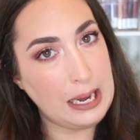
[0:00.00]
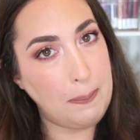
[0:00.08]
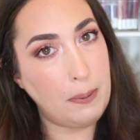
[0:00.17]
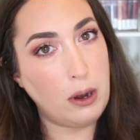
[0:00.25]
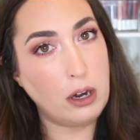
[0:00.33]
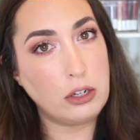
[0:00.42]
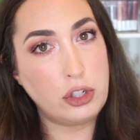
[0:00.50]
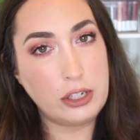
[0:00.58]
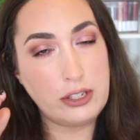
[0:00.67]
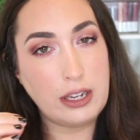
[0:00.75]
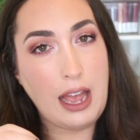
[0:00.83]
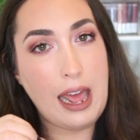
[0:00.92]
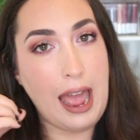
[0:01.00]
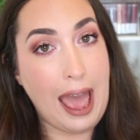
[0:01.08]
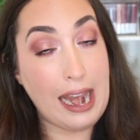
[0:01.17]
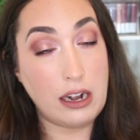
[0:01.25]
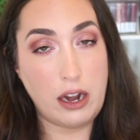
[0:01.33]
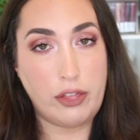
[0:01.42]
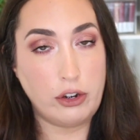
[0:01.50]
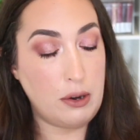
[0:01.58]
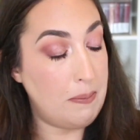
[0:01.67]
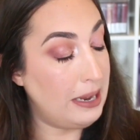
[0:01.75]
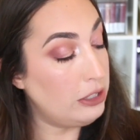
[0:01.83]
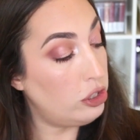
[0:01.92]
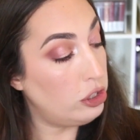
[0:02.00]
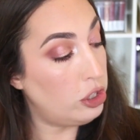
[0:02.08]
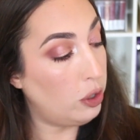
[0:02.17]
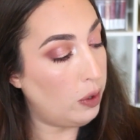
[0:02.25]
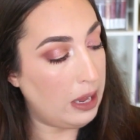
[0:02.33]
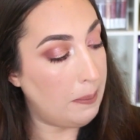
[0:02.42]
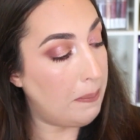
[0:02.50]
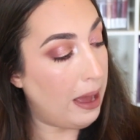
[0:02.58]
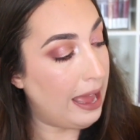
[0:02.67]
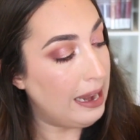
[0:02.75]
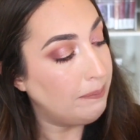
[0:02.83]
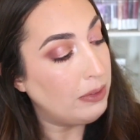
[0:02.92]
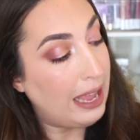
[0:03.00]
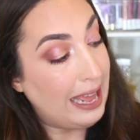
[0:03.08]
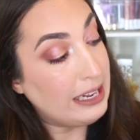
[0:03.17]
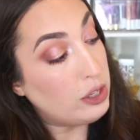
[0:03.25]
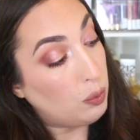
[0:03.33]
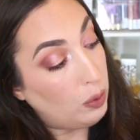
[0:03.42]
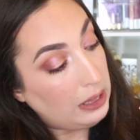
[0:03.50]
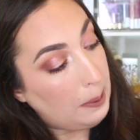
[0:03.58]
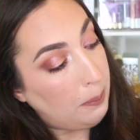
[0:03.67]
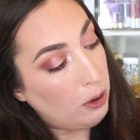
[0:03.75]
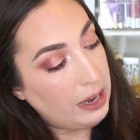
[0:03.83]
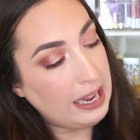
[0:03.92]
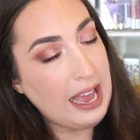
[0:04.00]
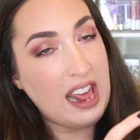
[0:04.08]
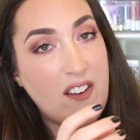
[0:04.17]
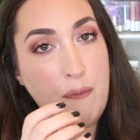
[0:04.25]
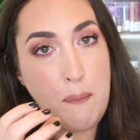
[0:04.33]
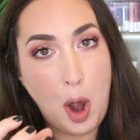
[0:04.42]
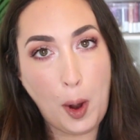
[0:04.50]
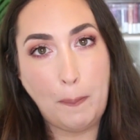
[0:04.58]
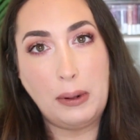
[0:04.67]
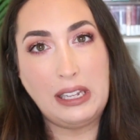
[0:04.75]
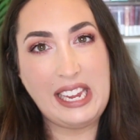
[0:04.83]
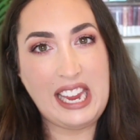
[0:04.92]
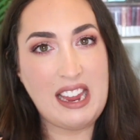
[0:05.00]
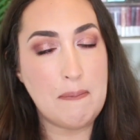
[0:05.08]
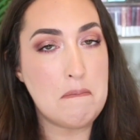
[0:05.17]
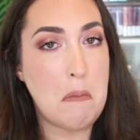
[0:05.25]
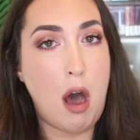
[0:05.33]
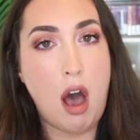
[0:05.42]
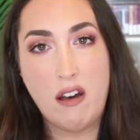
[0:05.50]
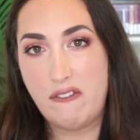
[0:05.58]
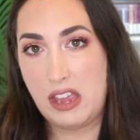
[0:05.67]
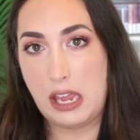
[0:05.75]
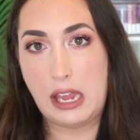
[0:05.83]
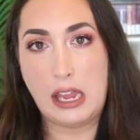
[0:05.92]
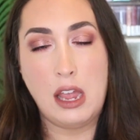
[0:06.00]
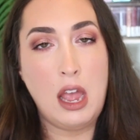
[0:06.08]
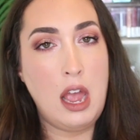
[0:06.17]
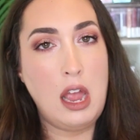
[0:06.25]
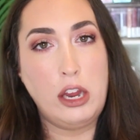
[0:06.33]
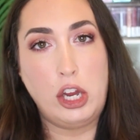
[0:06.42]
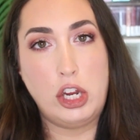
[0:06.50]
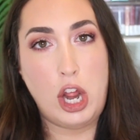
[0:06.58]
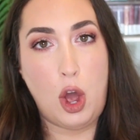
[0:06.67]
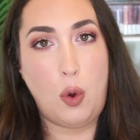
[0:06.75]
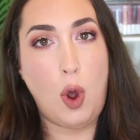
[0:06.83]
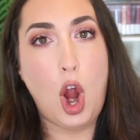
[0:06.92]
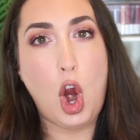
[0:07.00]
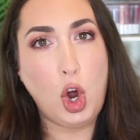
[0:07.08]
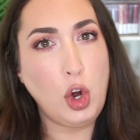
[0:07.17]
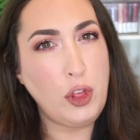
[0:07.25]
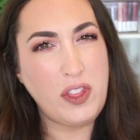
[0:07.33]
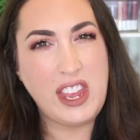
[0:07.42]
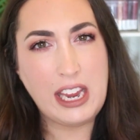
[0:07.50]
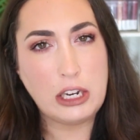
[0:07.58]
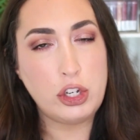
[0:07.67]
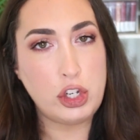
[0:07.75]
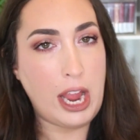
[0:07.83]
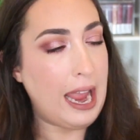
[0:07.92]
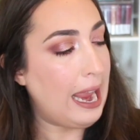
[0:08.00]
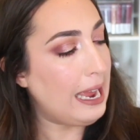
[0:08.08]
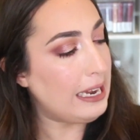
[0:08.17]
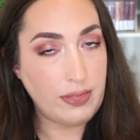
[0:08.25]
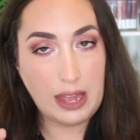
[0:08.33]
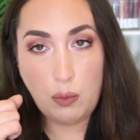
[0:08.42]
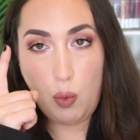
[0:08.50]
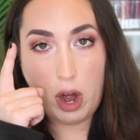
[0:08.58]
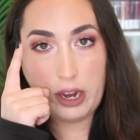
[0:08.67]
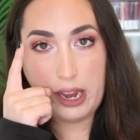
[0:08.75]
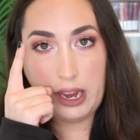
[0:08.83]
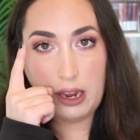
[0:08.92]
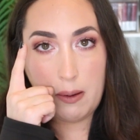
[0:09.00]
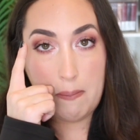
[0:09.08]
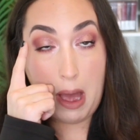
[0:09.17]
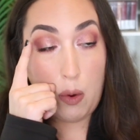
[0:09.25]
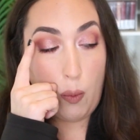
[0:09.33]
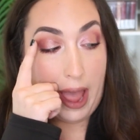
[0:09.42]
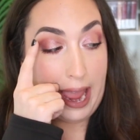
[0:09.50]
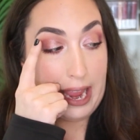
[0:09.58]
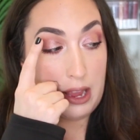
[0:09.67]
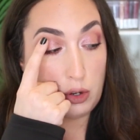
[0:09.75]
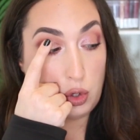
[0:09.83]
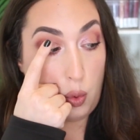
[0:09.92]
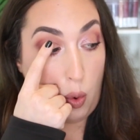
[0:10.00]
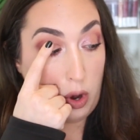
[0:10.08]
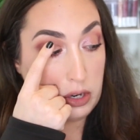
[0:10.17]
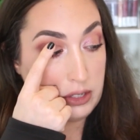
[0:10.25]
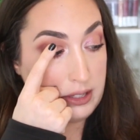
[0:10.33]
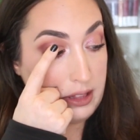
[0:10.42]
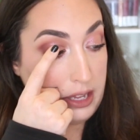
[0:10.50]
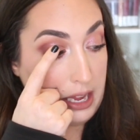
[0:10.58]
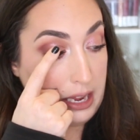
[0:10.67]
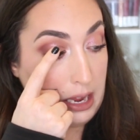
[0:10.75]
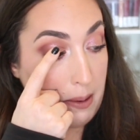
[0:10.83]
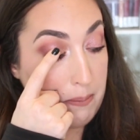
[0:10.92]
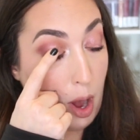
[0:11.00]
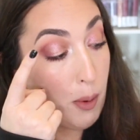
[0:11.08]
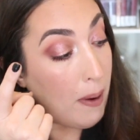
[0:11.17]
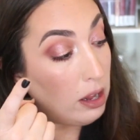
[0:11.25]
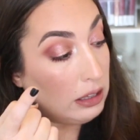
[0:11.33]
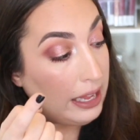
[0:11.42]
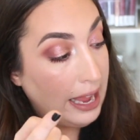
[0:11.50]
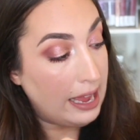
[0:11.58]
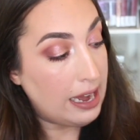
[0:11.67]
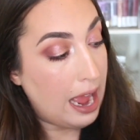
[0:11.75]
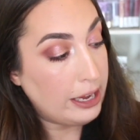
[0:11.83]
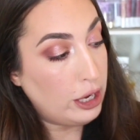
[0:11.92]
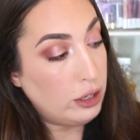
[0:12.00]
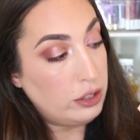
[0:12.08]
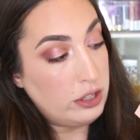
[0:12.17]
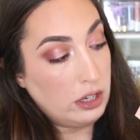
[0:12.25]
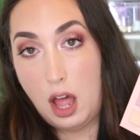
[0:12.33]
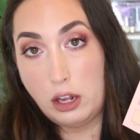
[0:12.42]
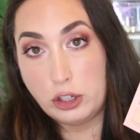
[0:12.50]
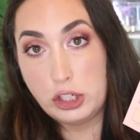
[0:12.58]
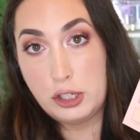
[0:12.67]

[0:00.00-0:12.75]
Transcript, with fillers: deeper just to kind of add another dimension to it. But it is a really pretty kind of purpley, mauvey you know, earthy shade. Then working my way towards the mobile lid, I used the color